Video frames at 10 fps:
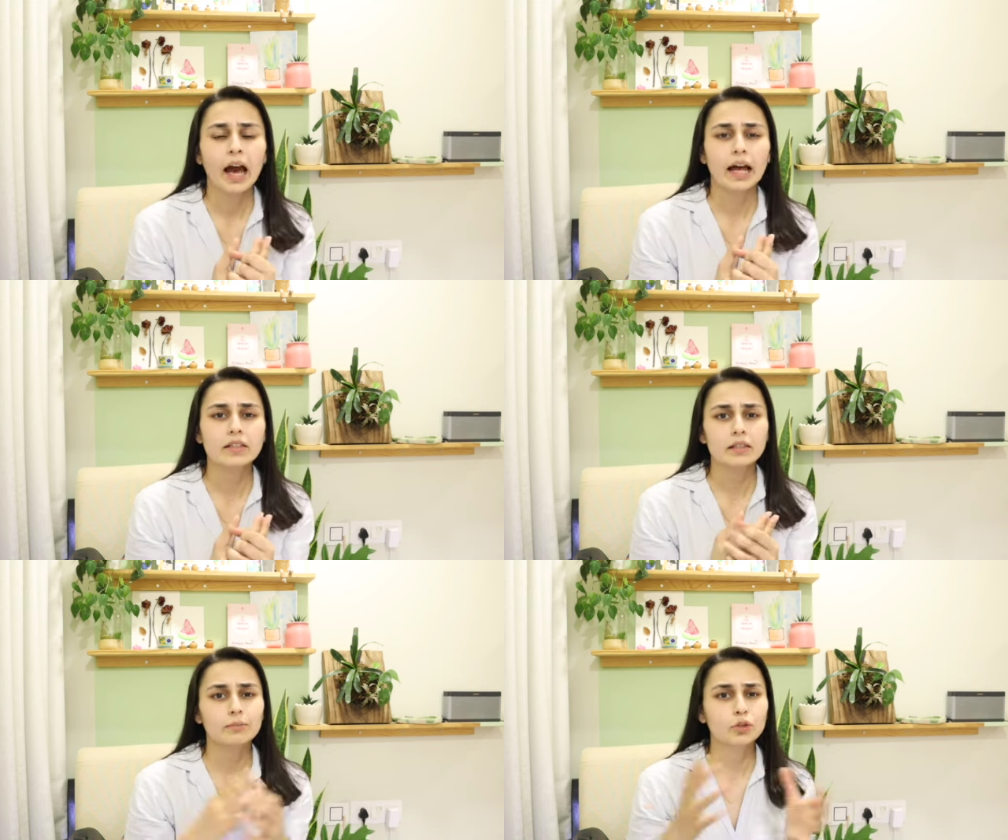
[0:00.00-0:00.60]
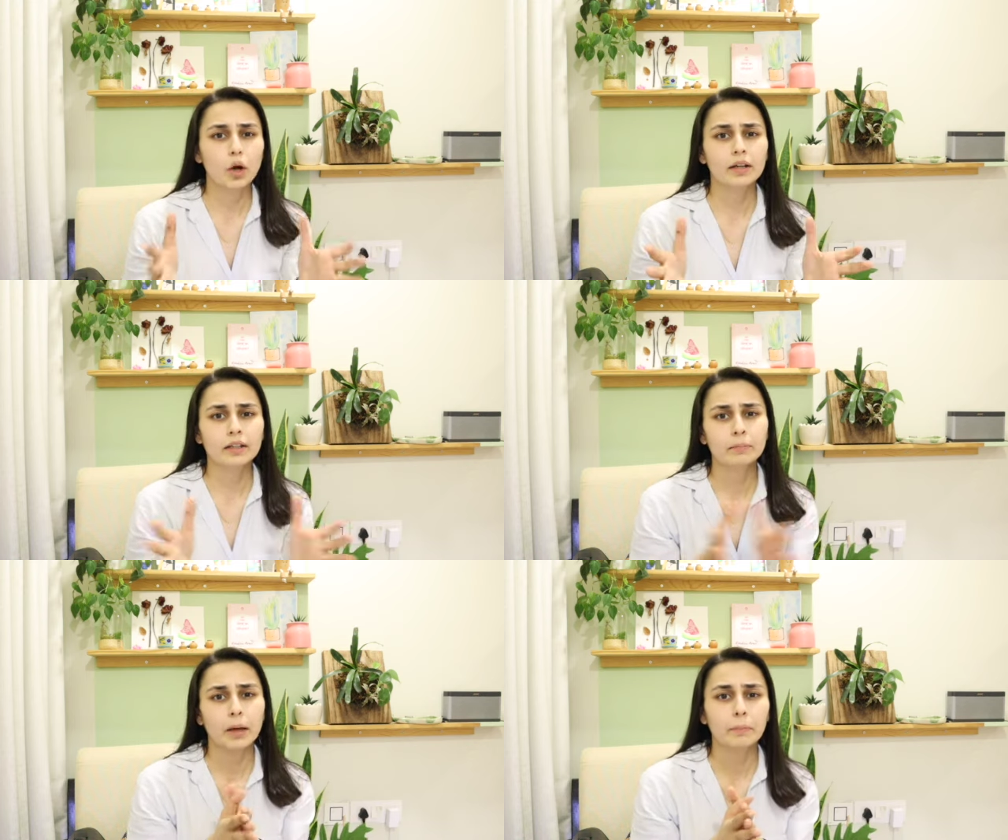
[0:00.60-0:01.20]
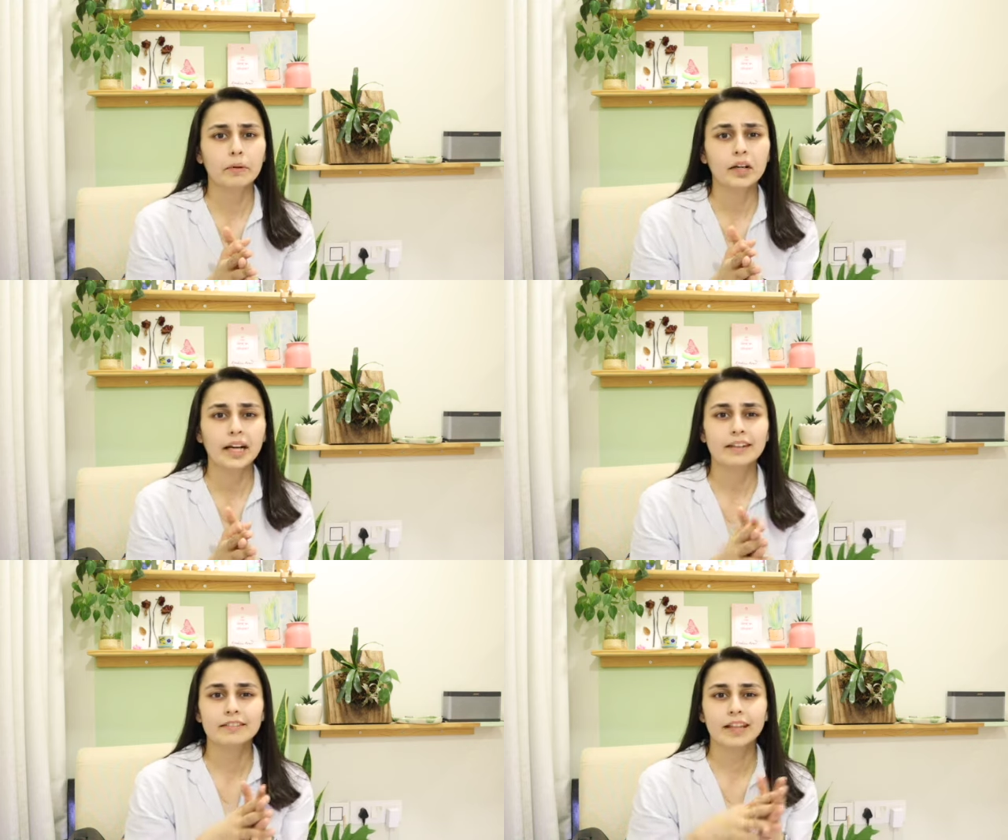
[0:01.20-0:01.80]
and some salt and pepper,
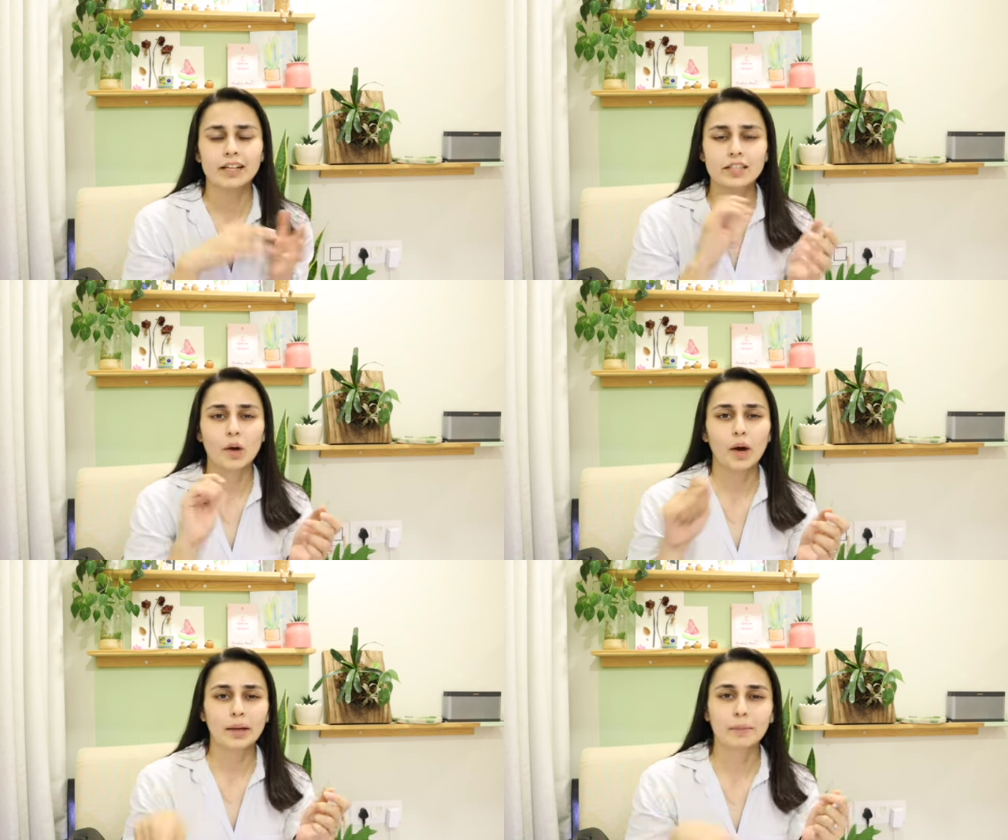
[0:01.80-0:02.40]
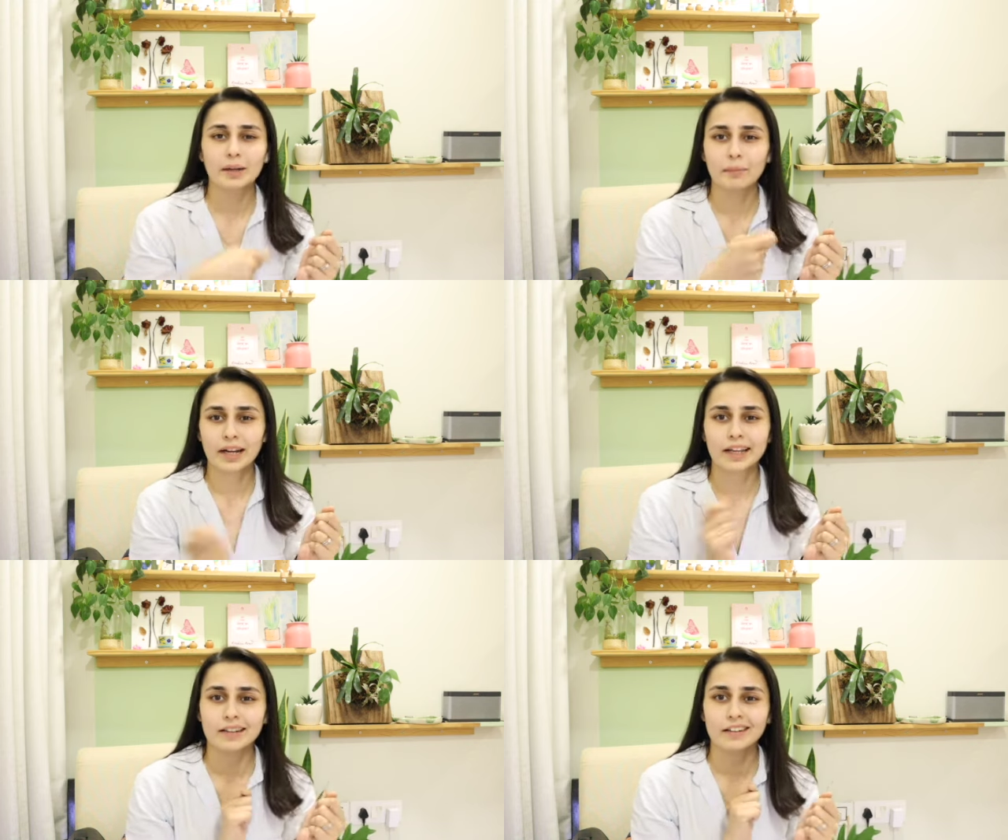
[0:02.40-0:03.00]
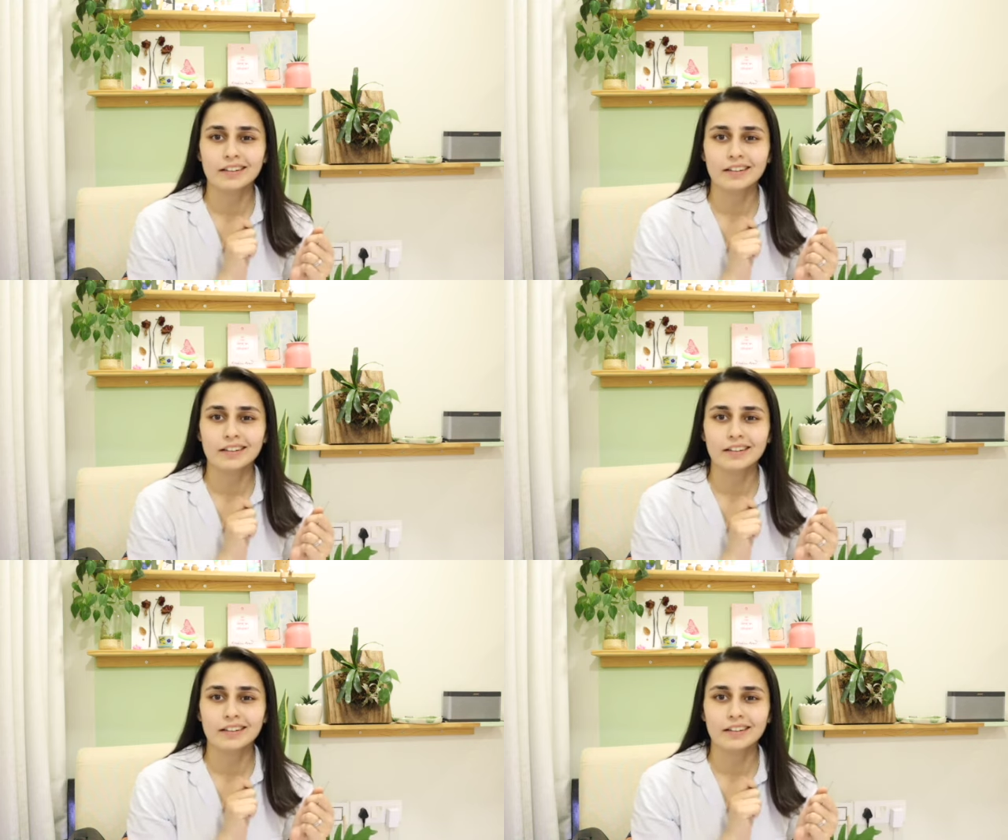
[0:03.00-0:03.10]
and that's how I made my